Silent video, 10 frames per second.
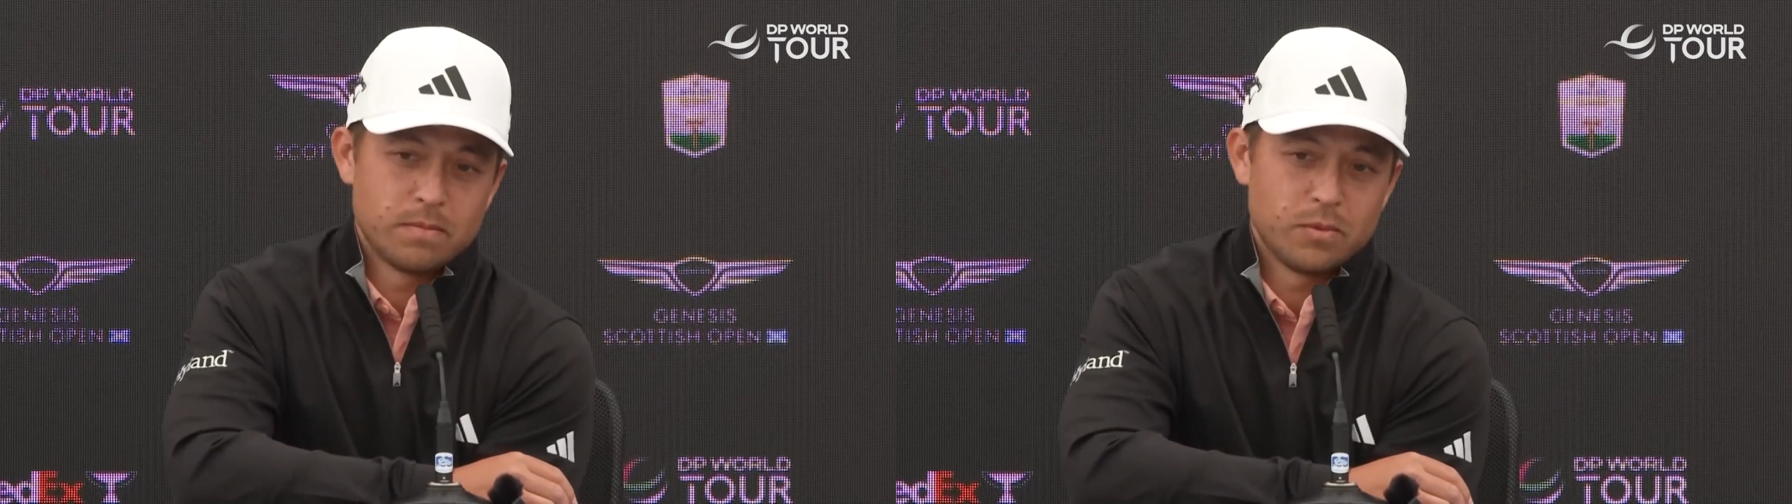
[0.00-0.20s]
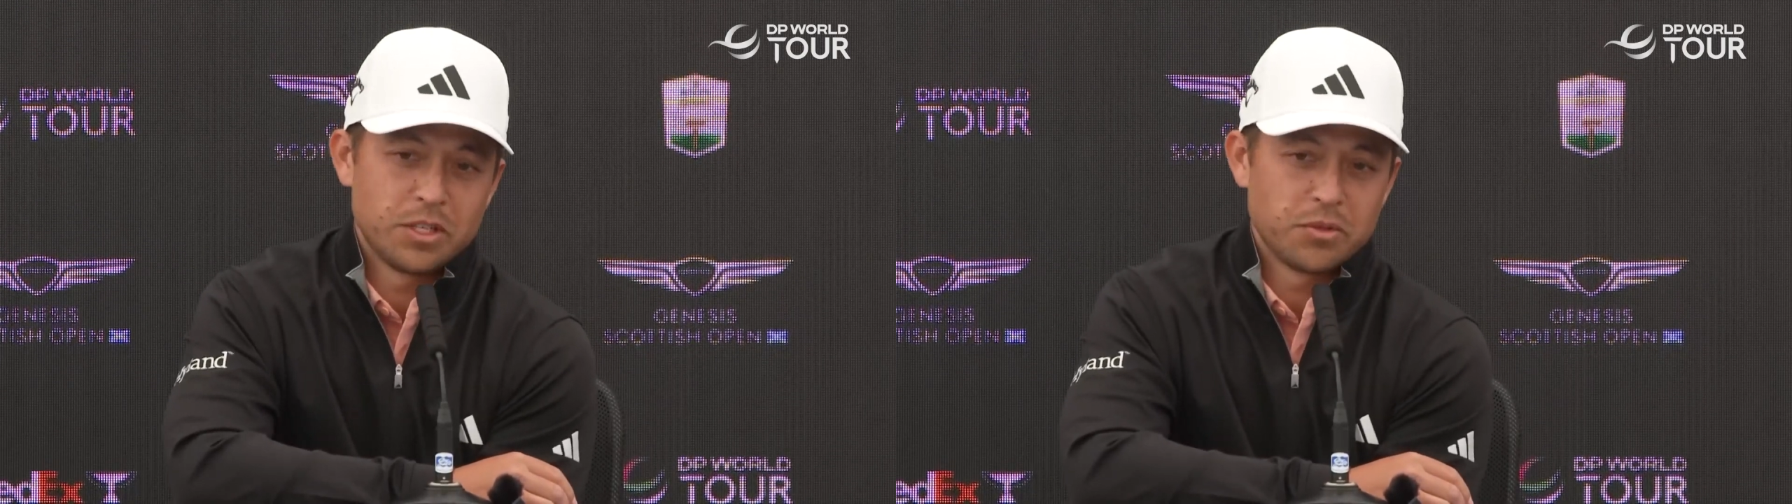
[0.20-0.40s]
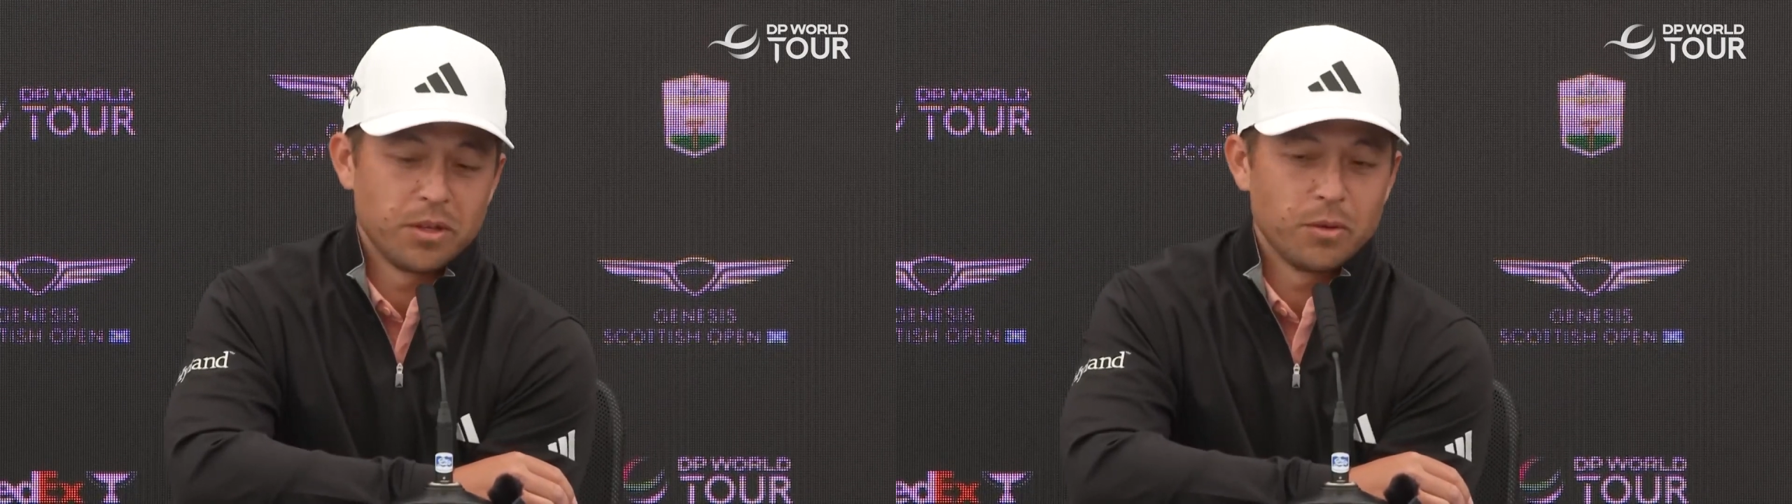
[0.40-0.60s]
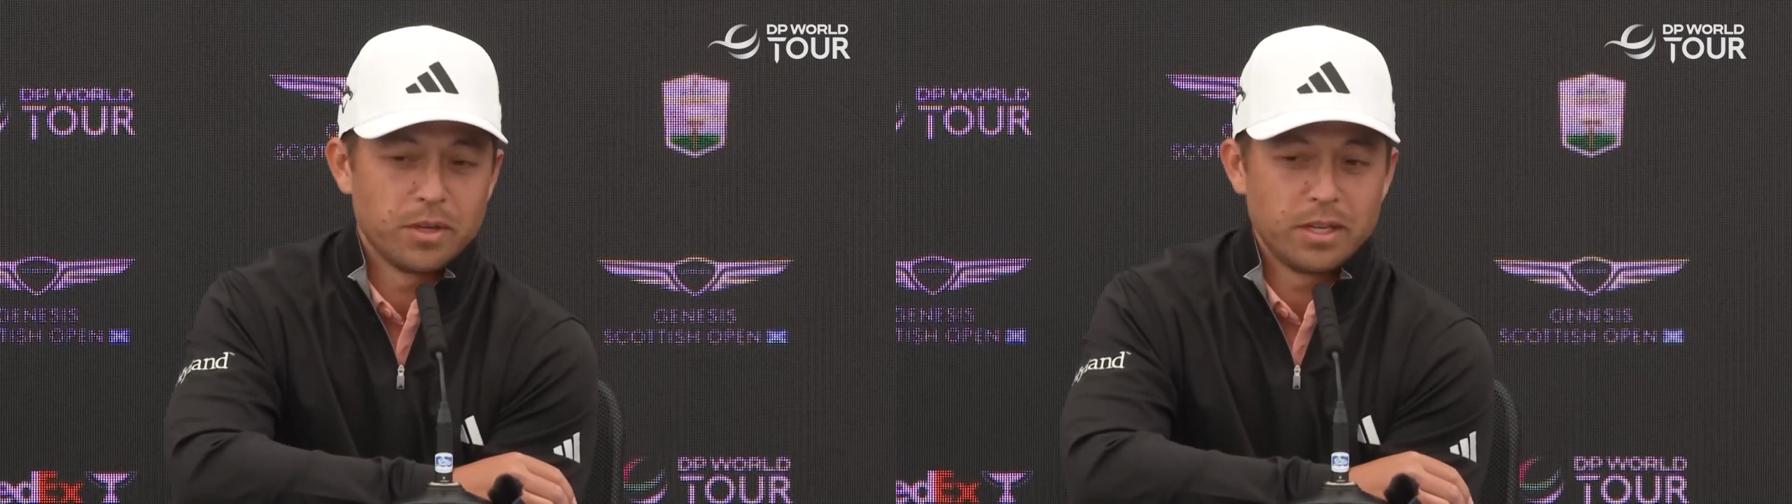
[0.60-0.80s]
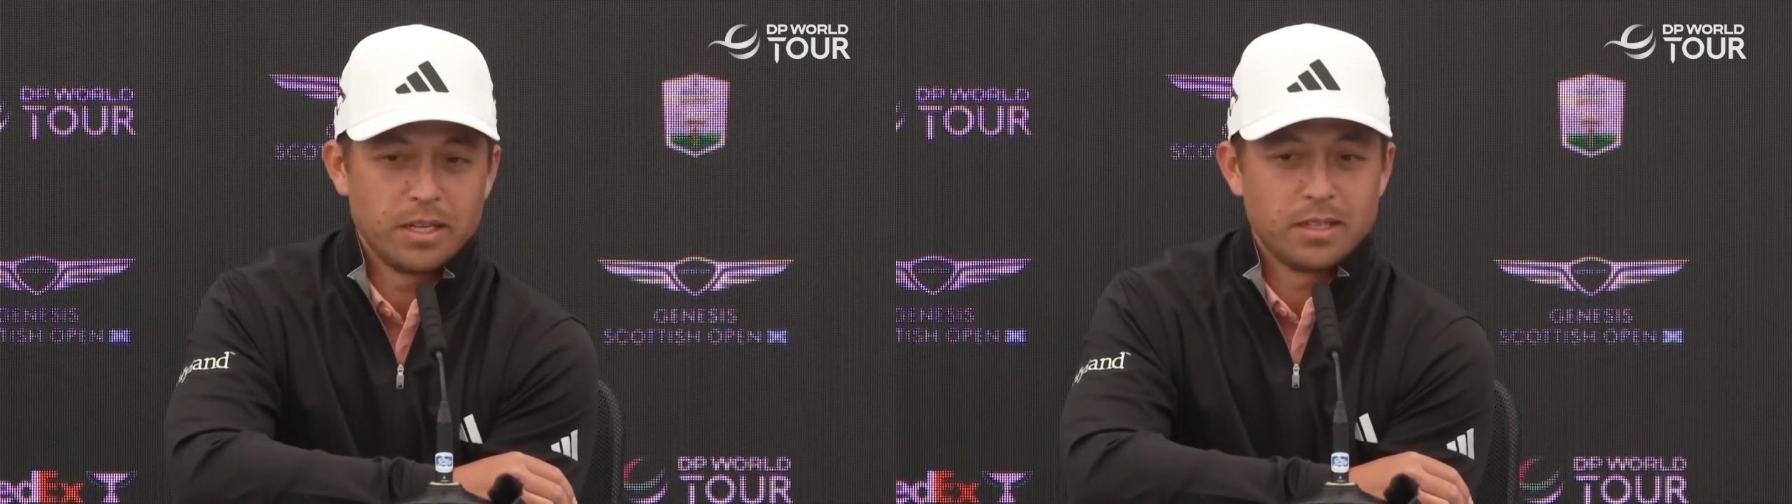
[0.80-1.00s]
when it's really
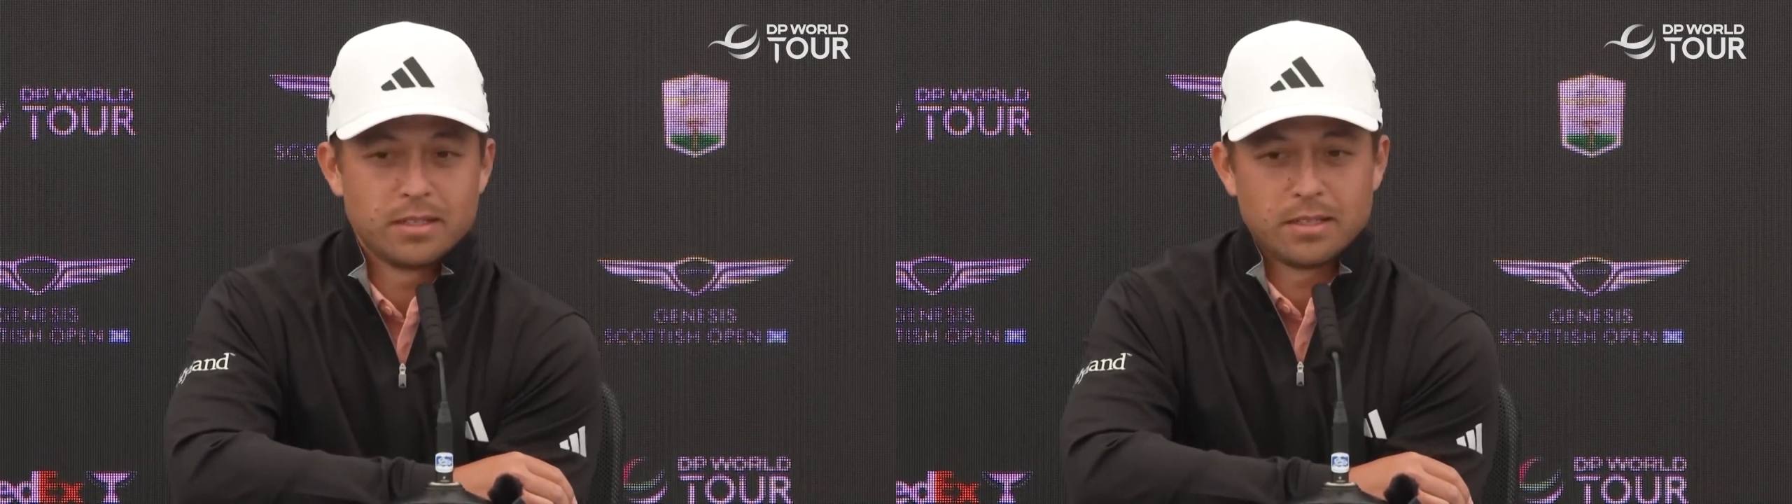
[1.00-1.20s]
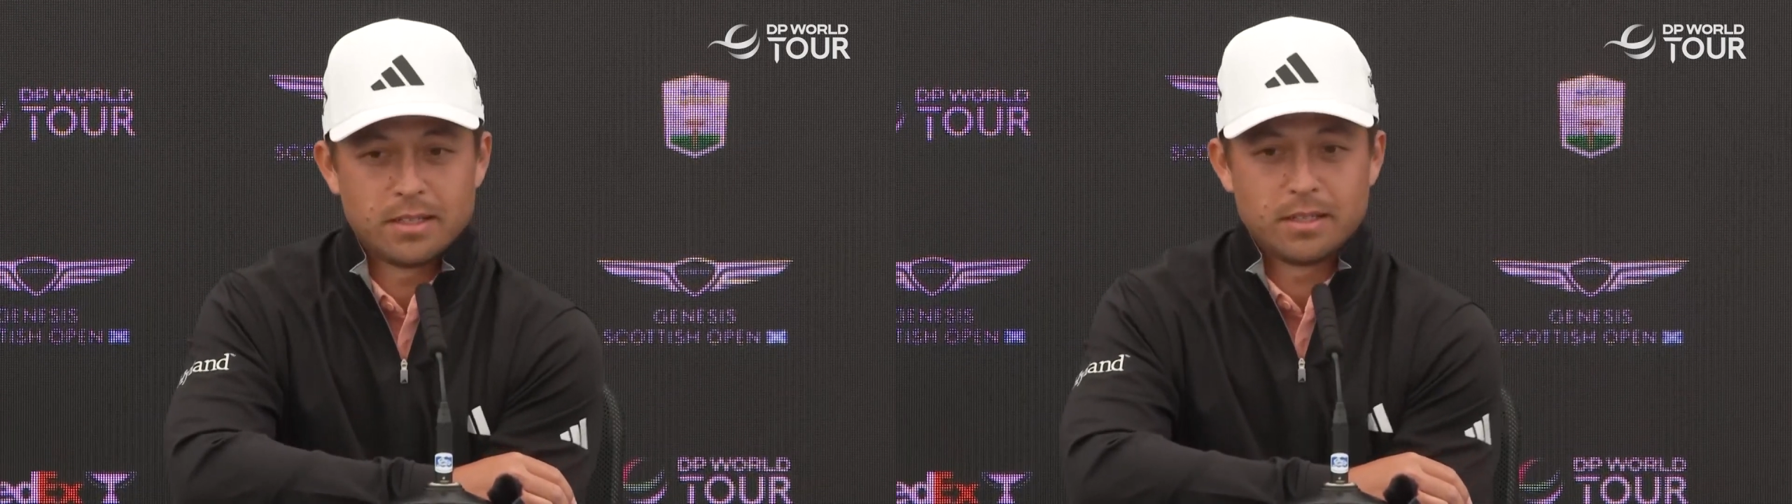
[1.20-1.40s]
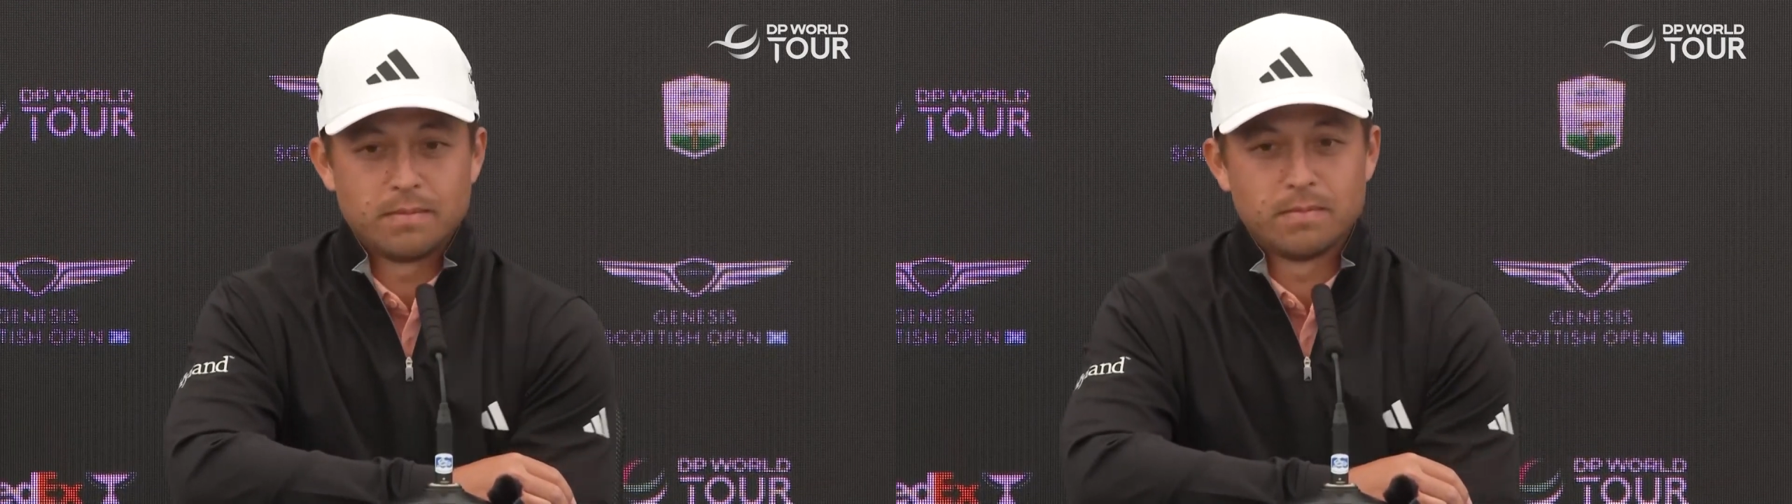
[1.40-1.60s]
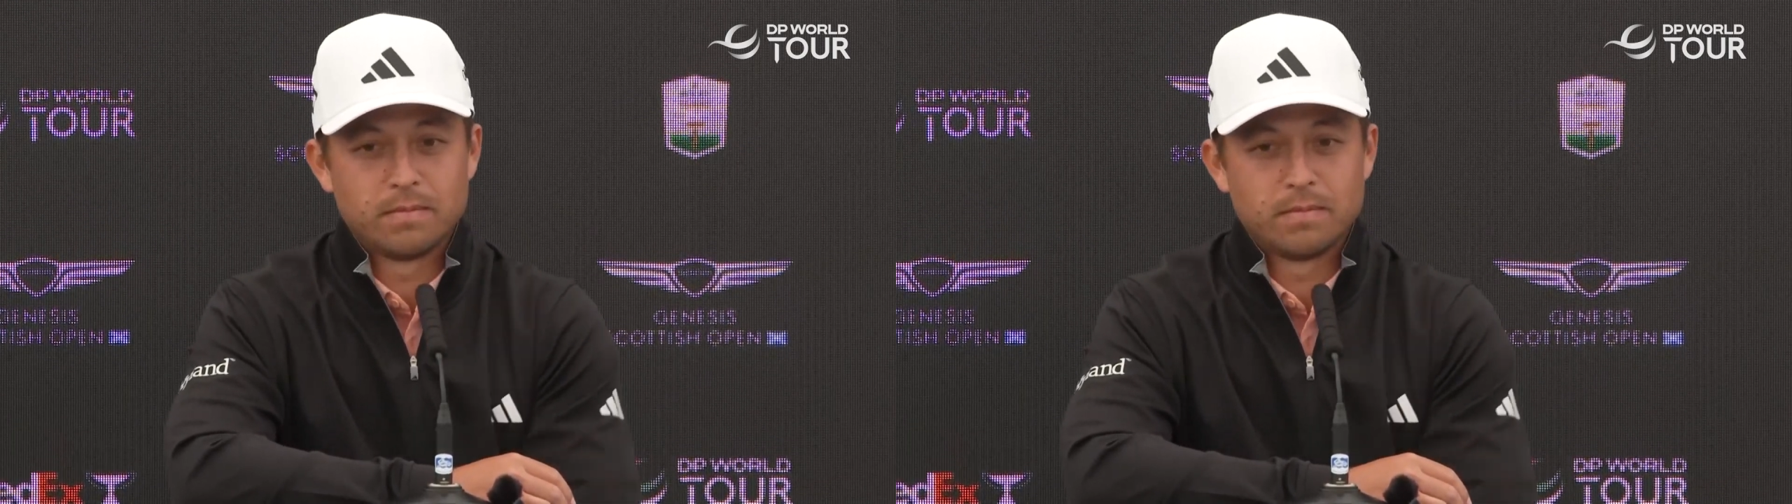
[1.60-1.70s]
windy, uh,